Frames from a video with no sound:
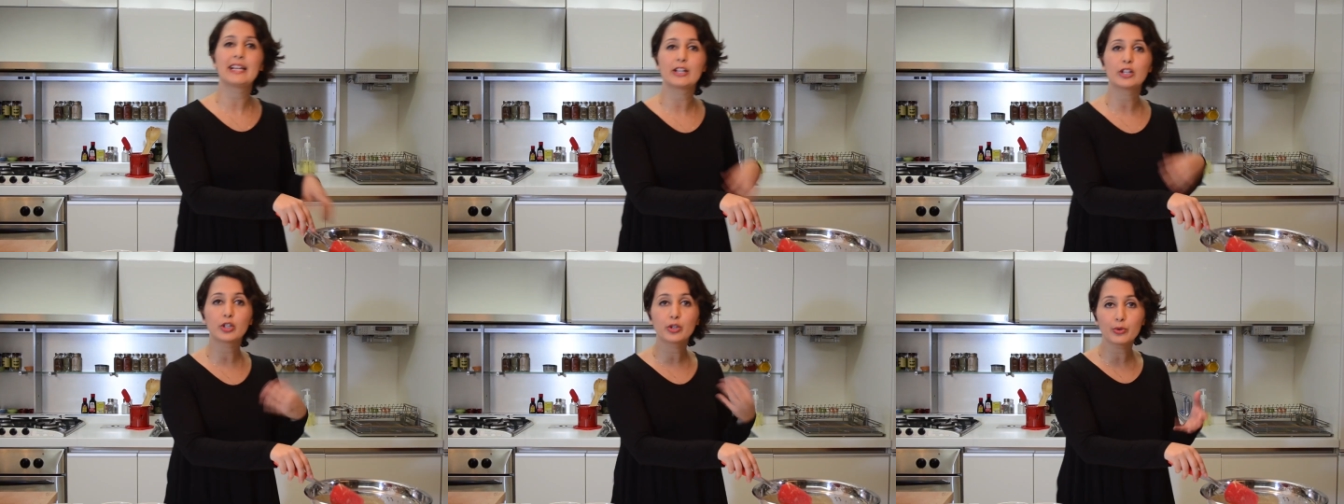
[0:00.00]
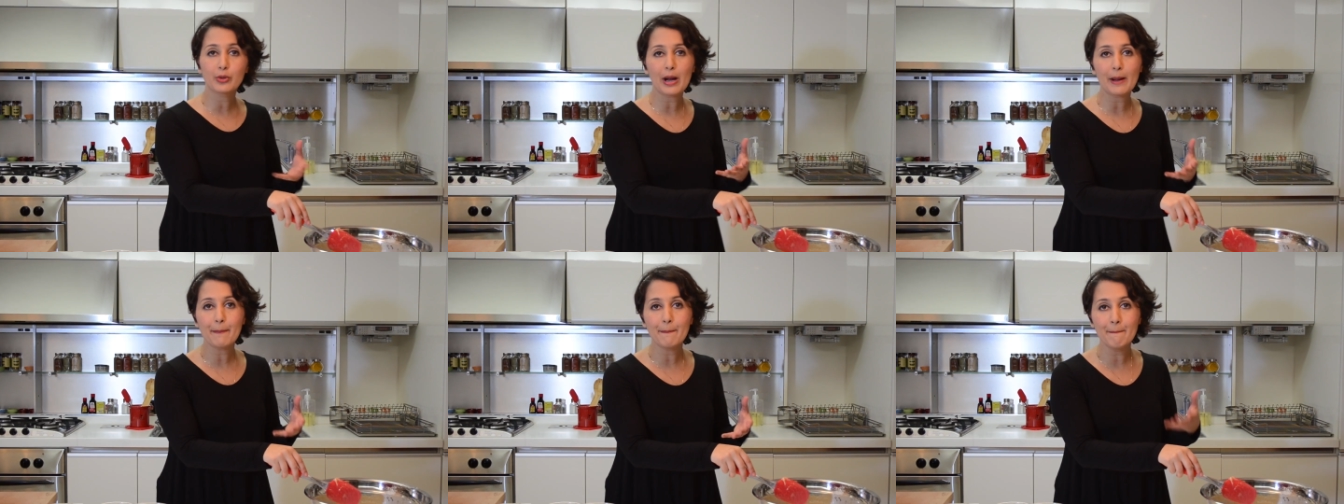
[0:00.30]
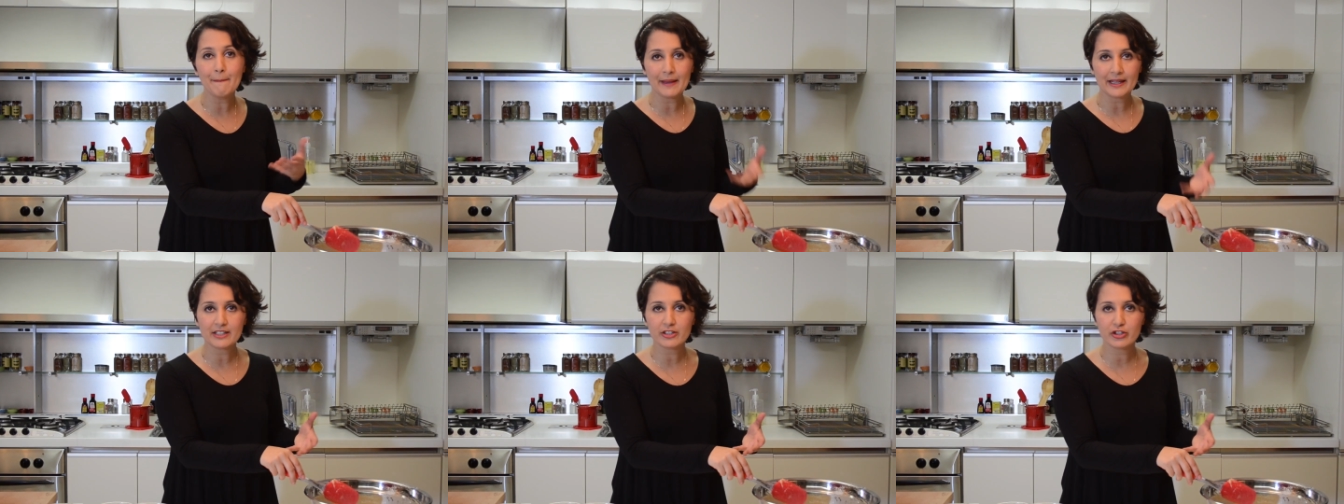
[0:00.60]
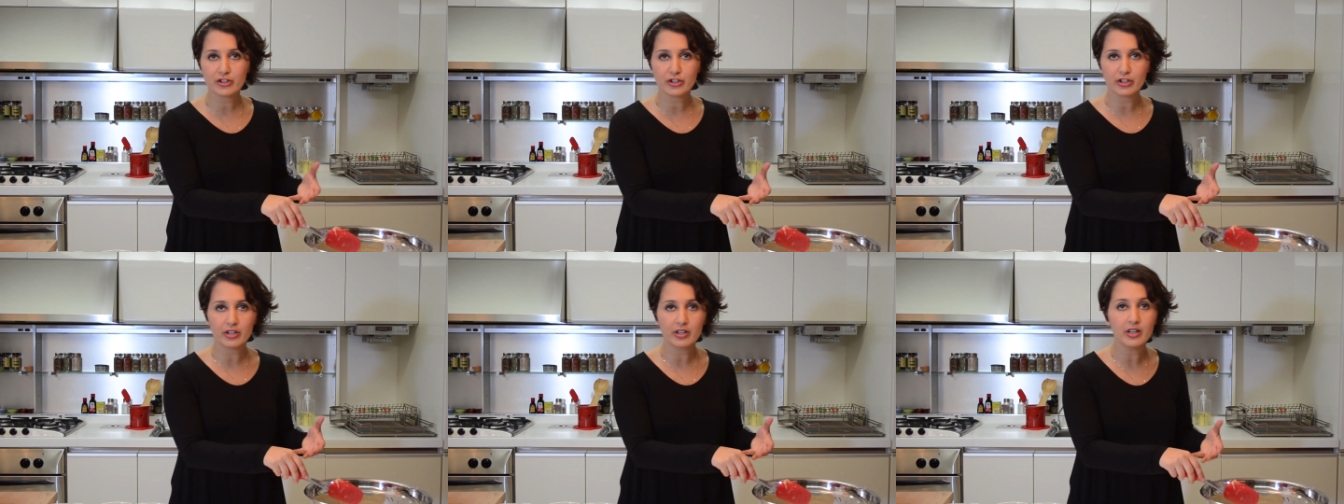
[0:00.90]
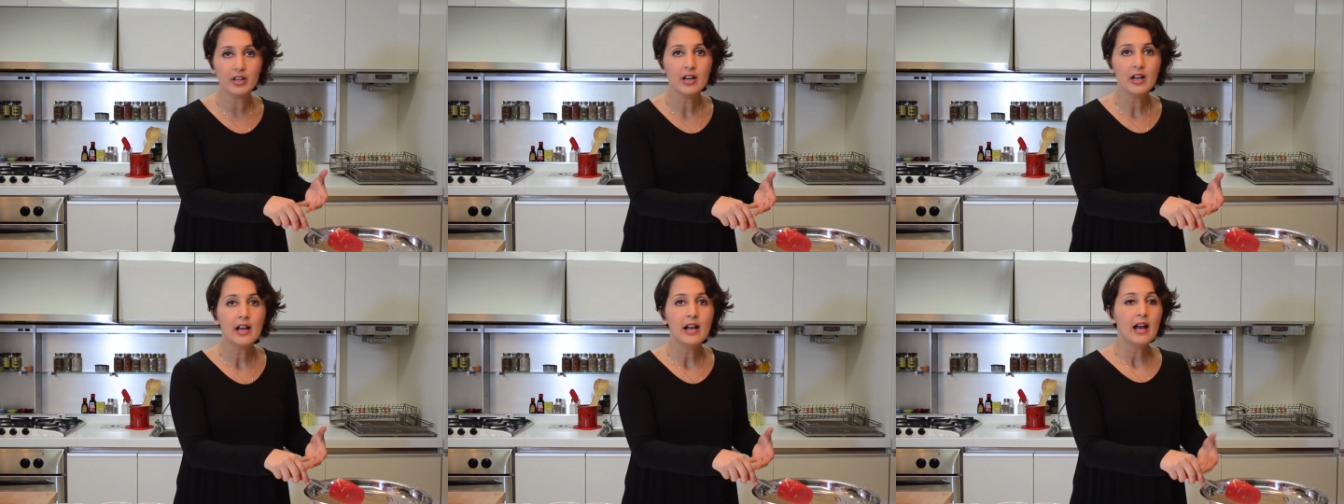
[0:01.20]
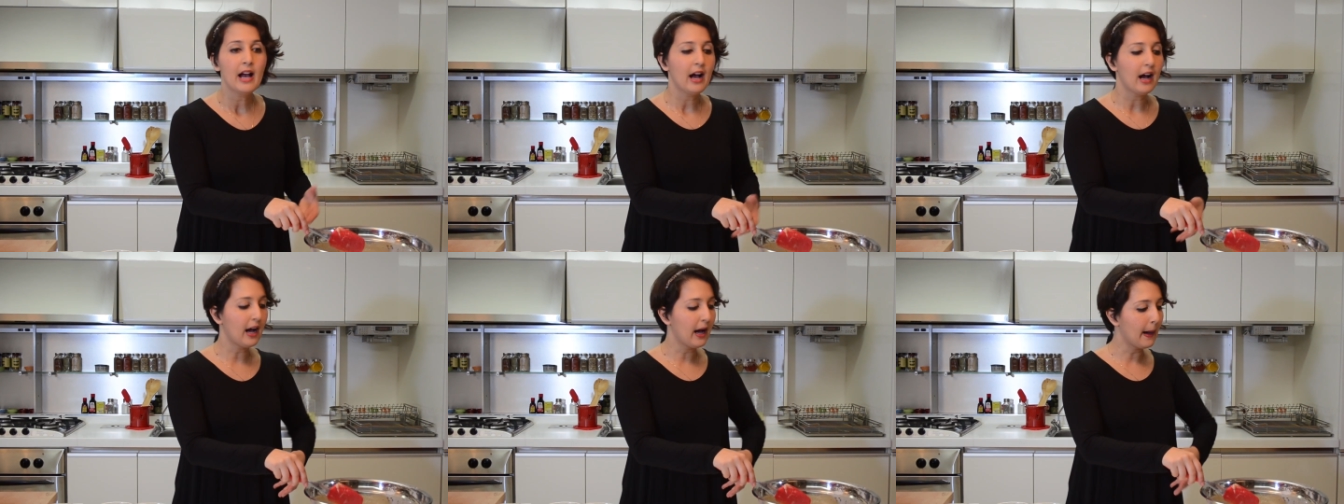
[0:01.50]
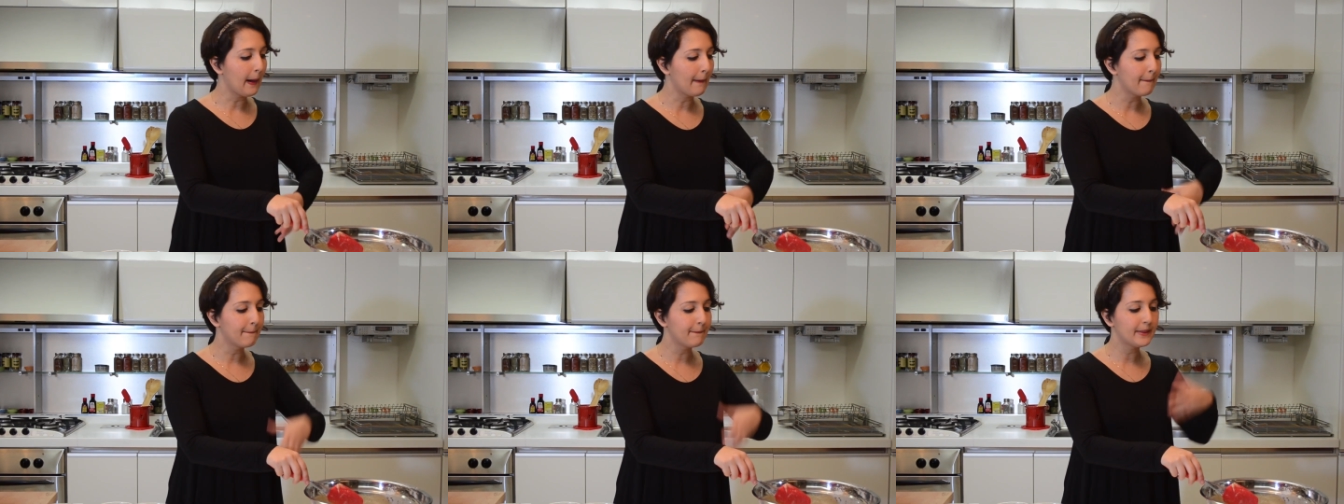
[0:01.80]
a crepe mixture
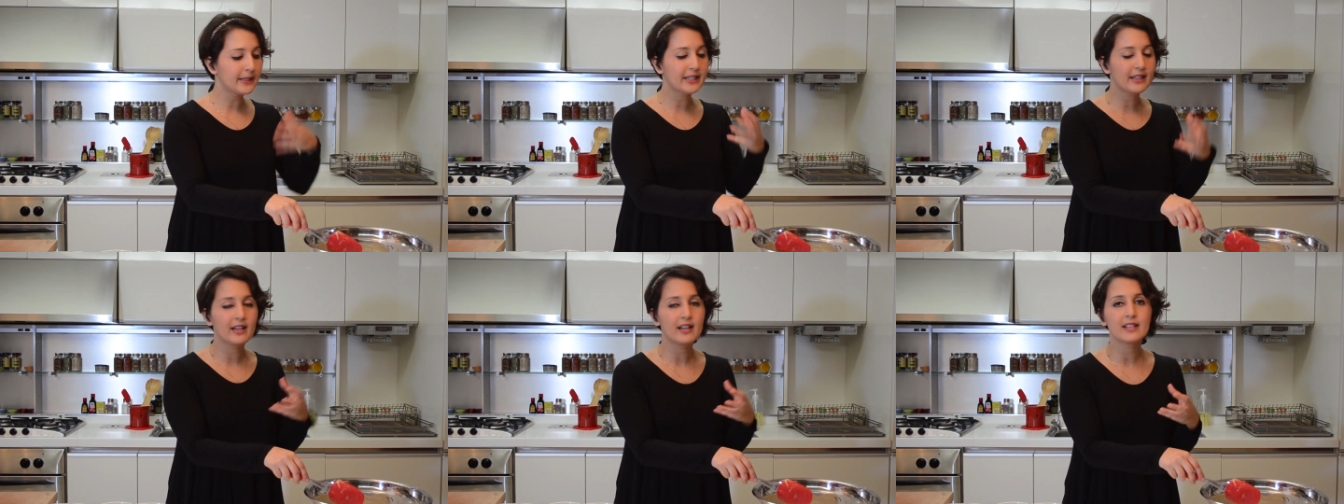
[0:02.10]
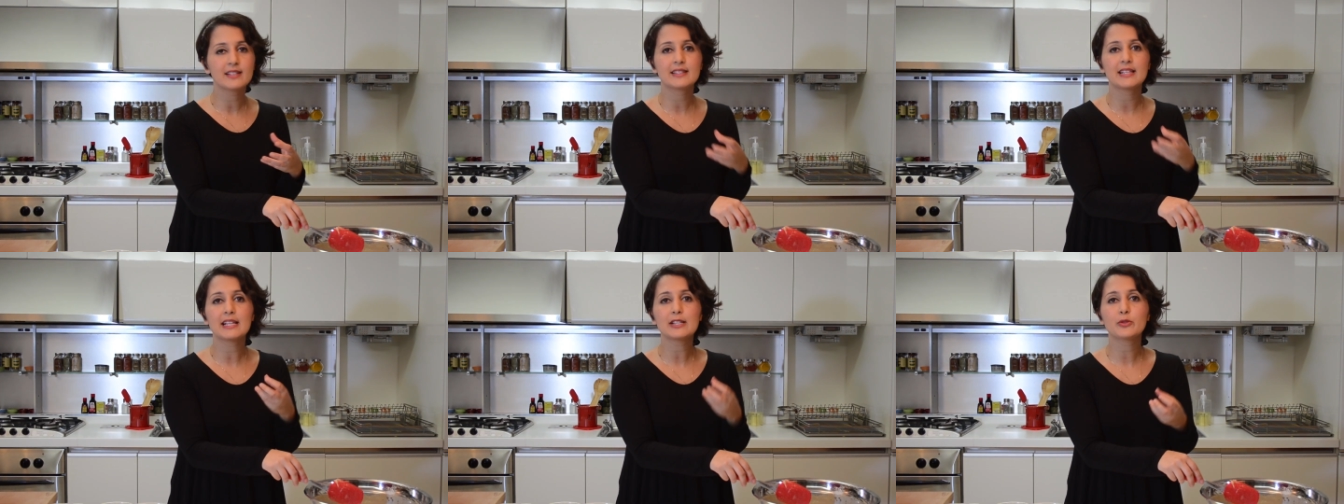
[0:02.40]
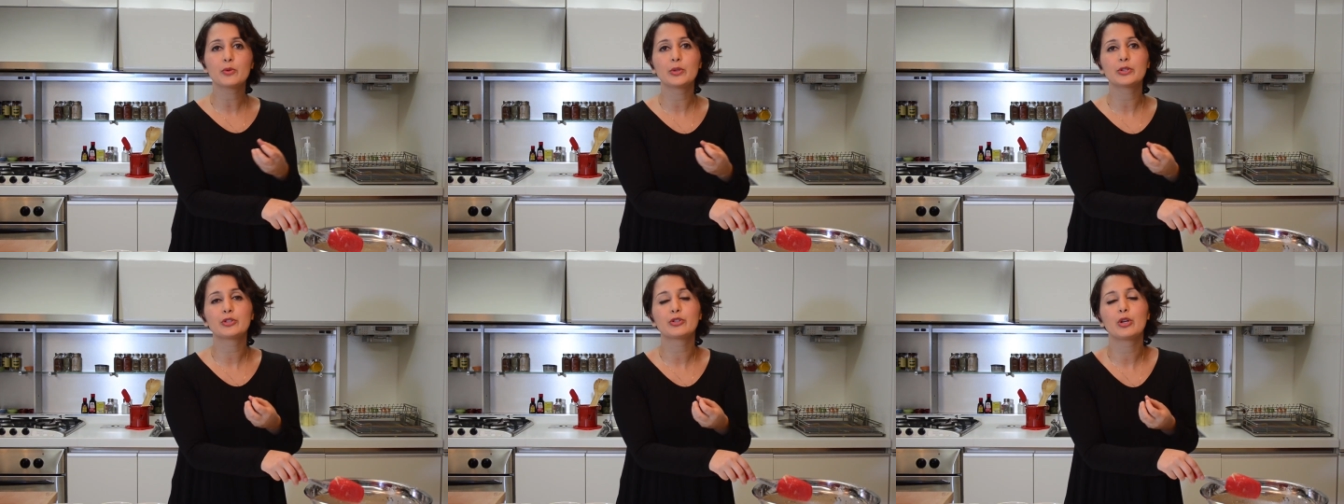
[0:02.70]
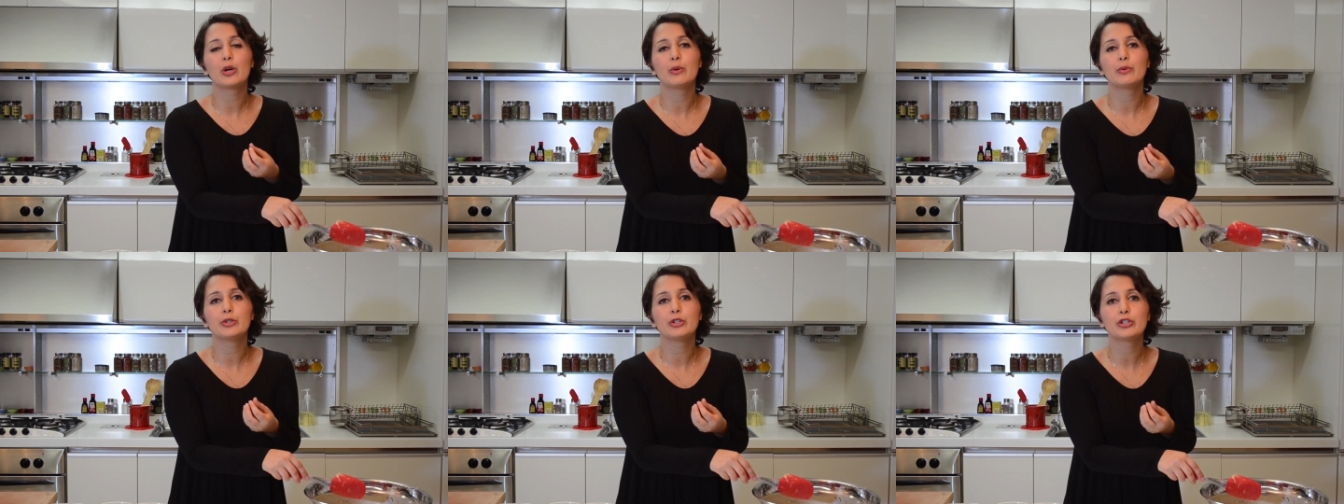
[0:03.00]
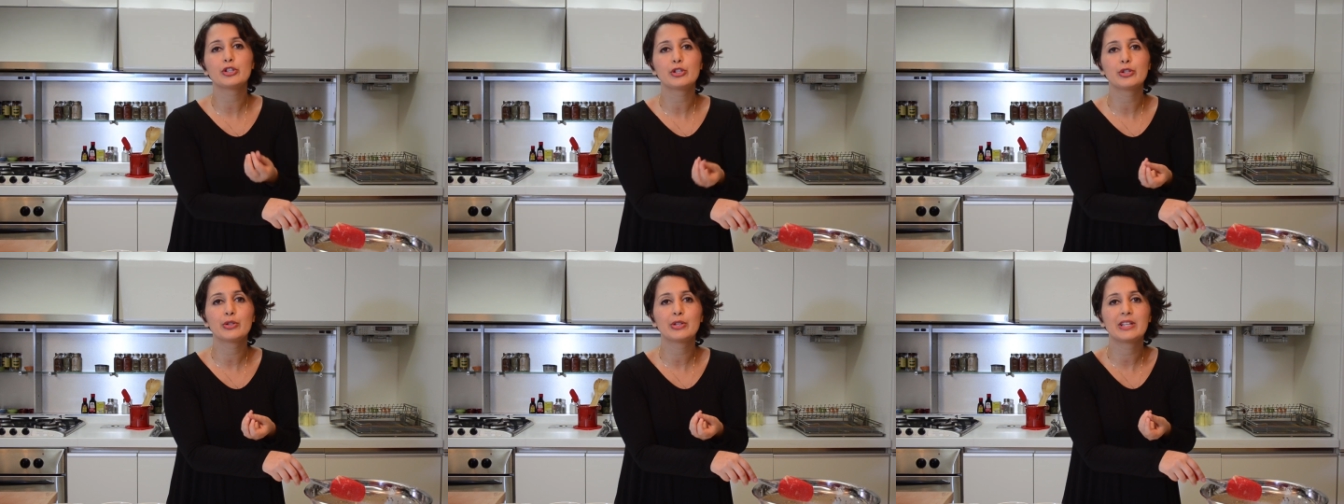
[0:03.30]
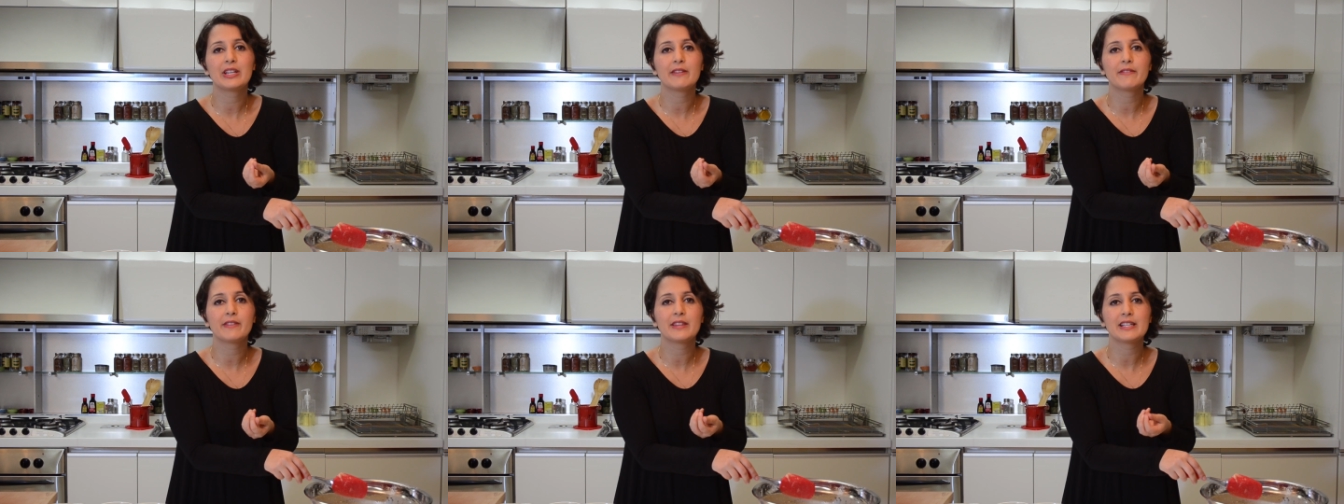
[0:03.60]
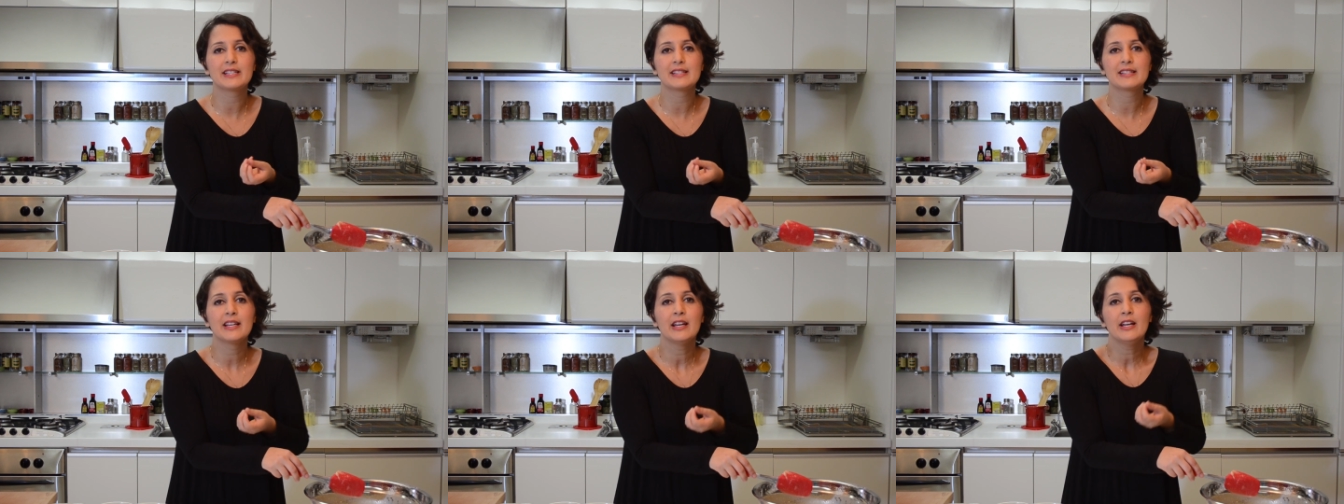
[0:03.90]
um, because that's what's going to give
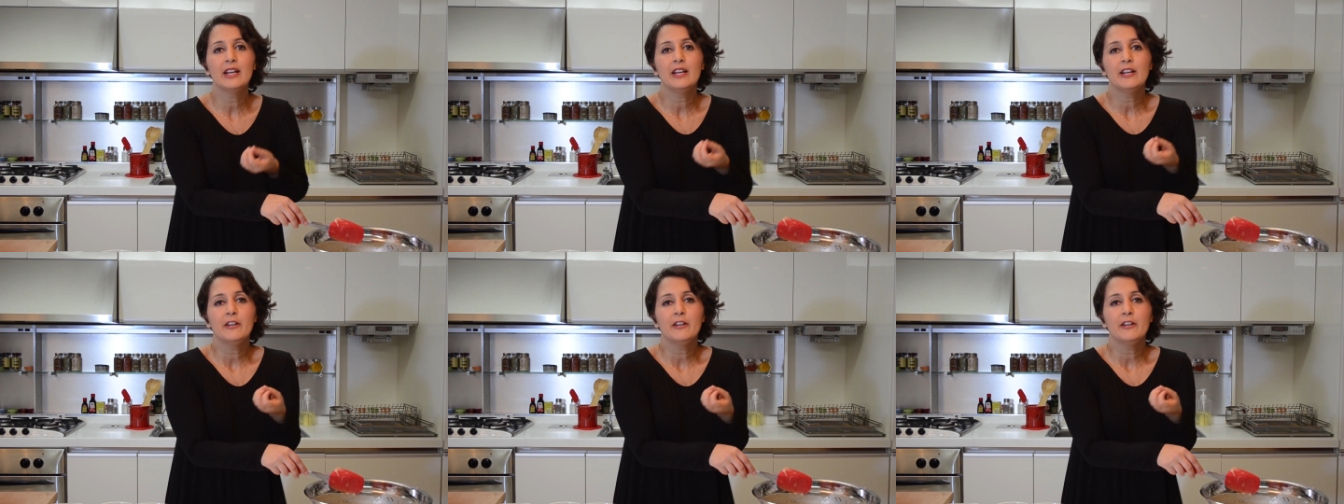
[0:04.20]
this